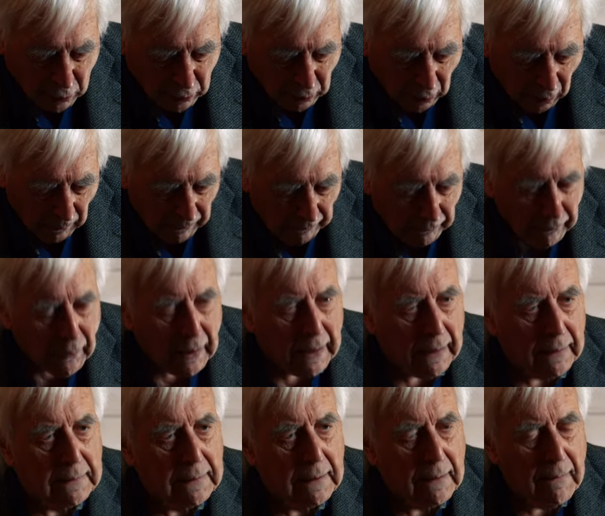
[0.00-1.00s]

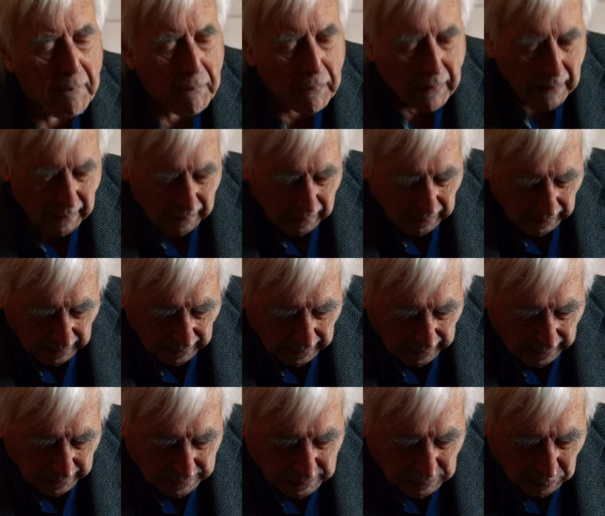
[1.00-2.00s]
conflict
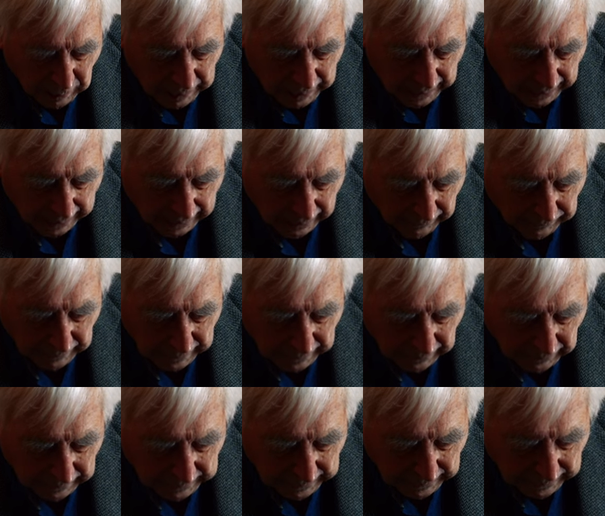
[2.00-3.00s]
as we have
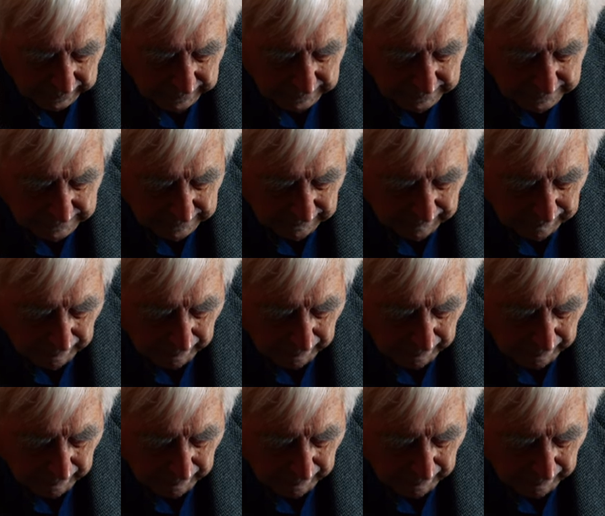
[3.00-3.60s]
nowadays.